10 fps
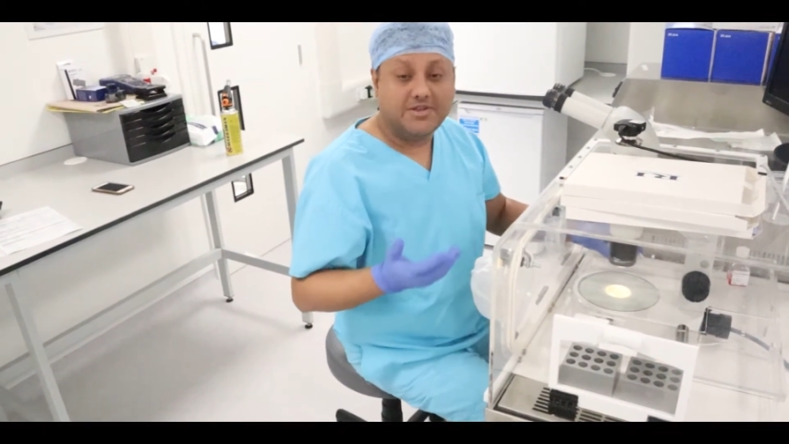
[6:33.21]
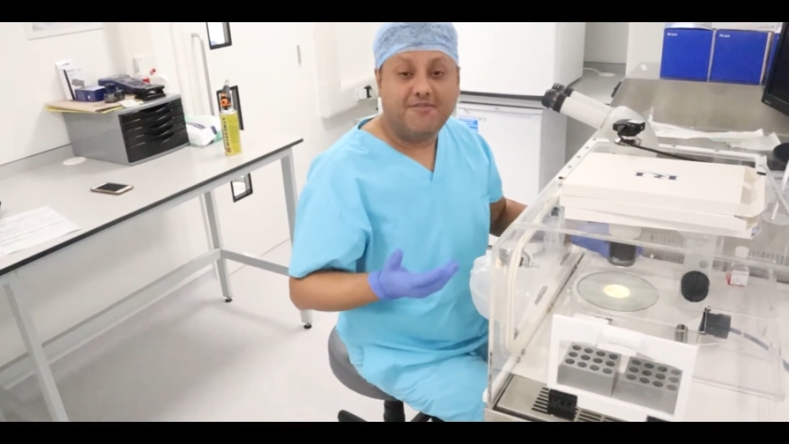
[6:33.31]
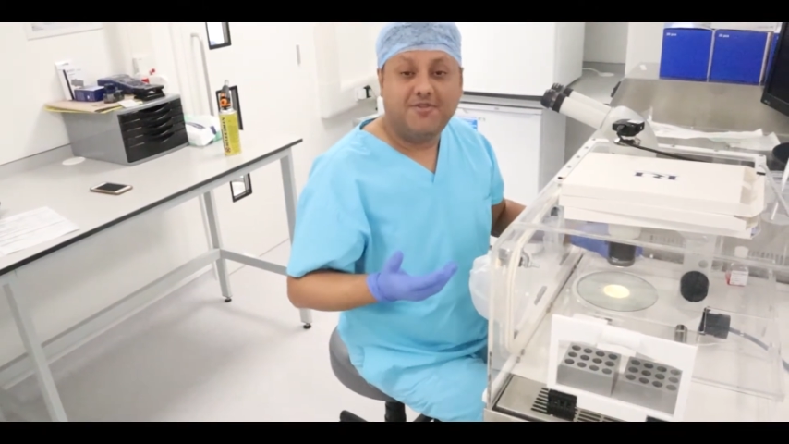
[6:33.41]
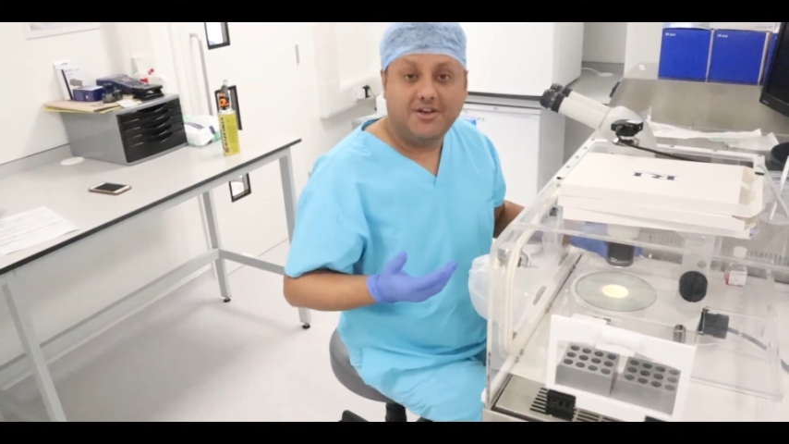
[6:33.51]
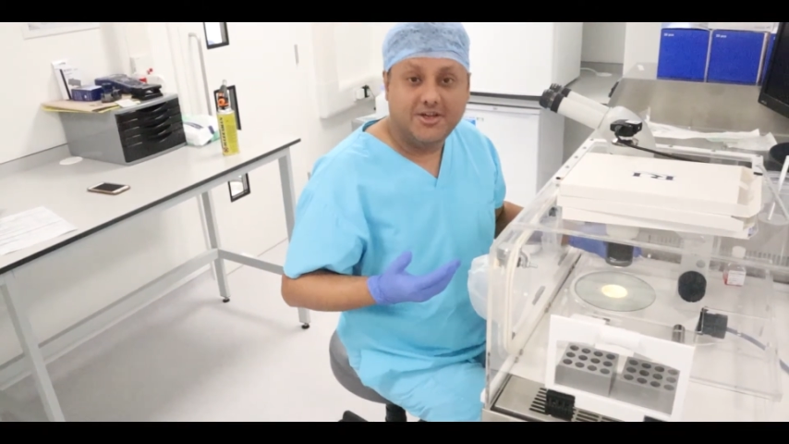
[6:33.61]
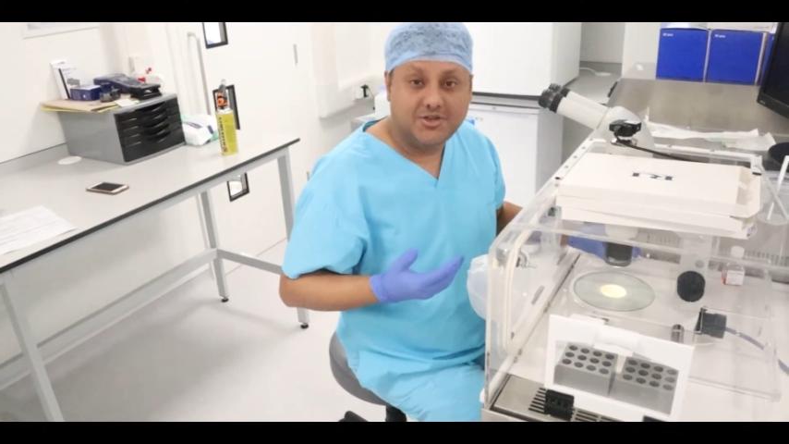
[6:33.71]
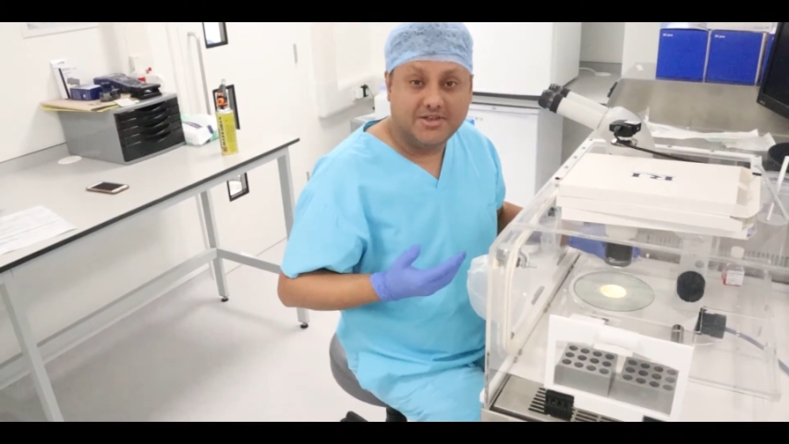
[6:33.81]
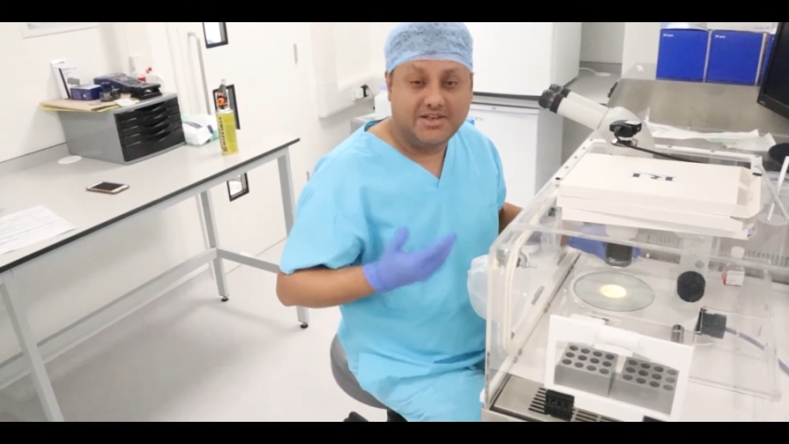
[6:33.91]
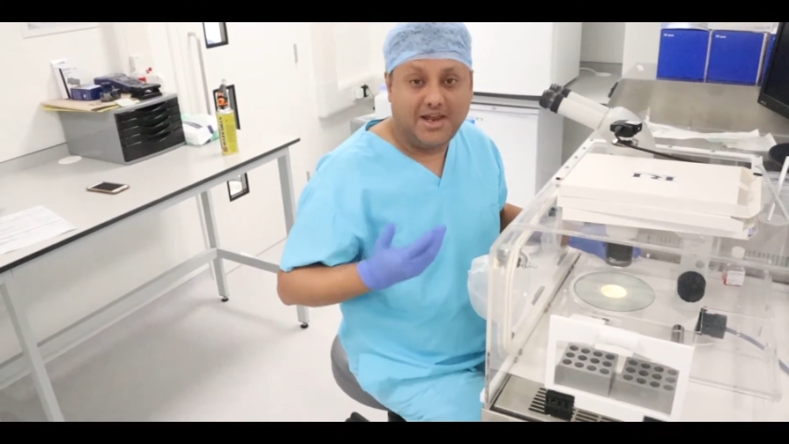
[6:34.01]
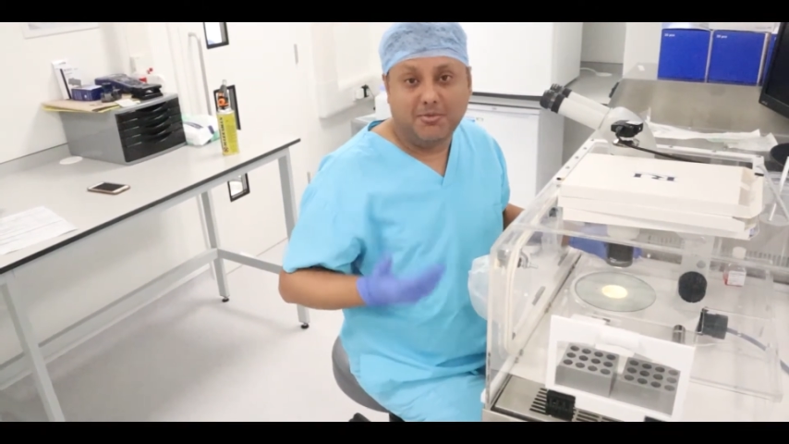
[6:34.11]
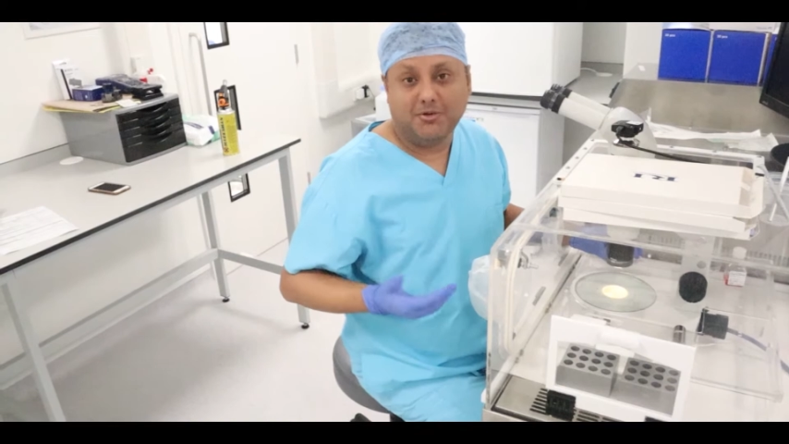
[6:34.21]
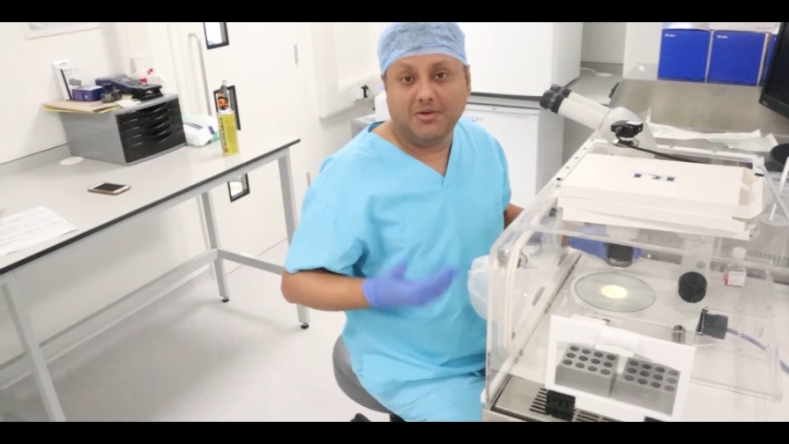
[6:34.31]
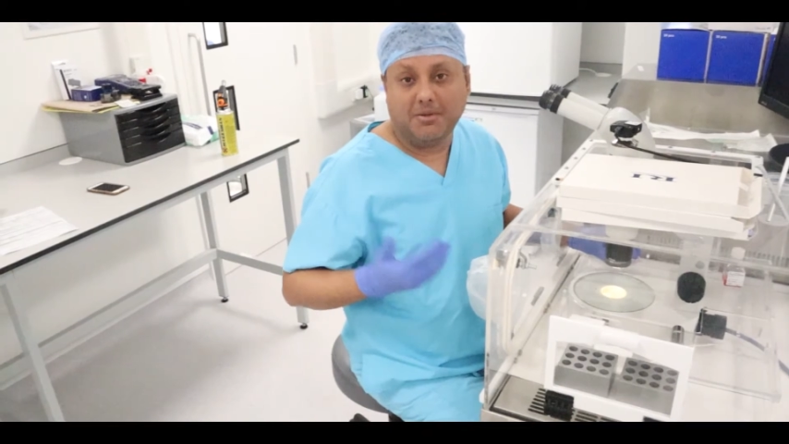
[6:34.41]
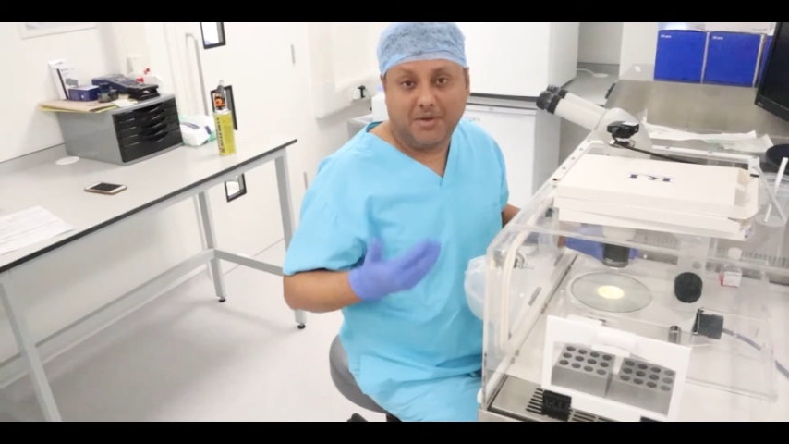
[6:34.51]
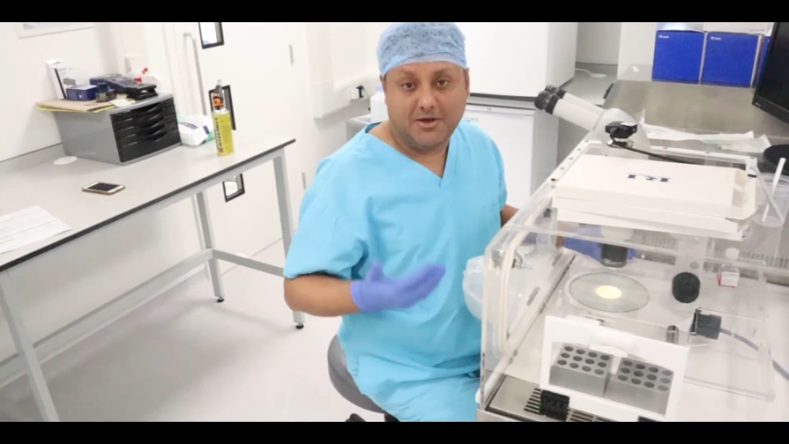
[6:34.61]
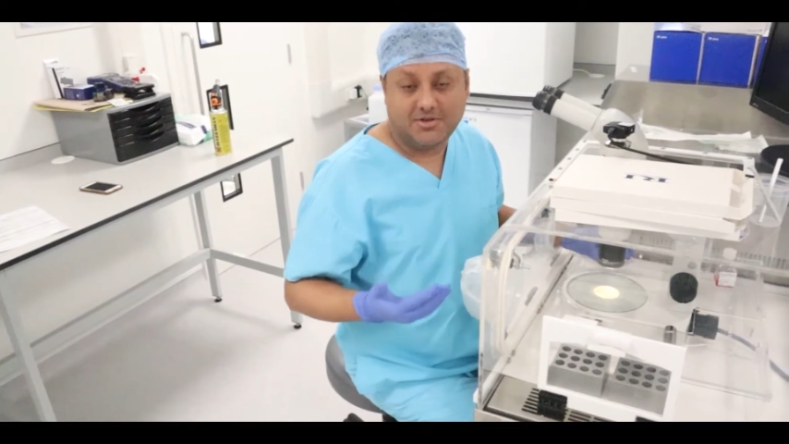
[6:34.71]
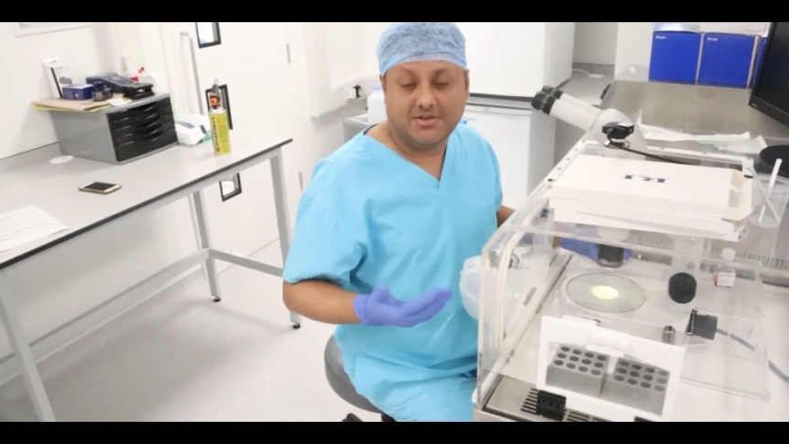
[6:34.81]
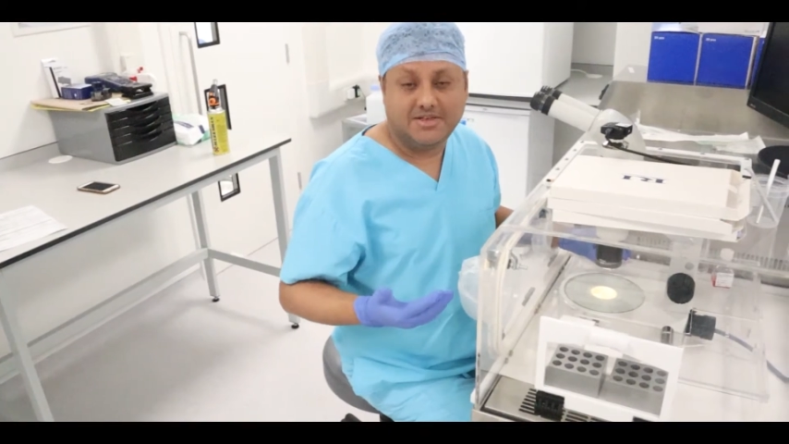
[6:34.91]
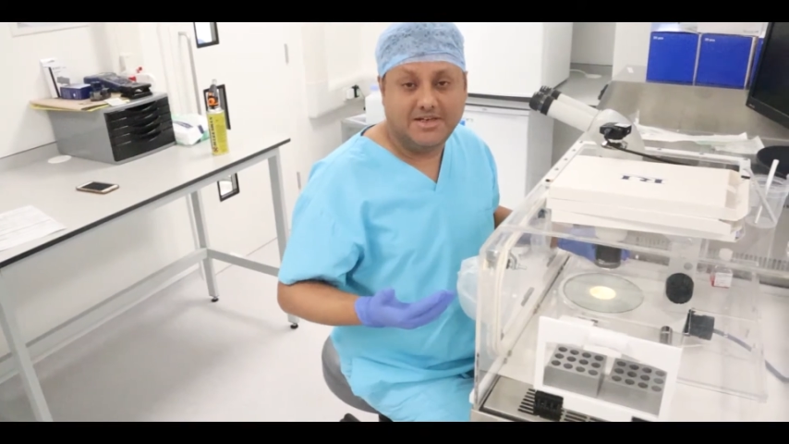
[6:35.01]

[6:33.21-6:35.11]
every dish is labeled with the patient's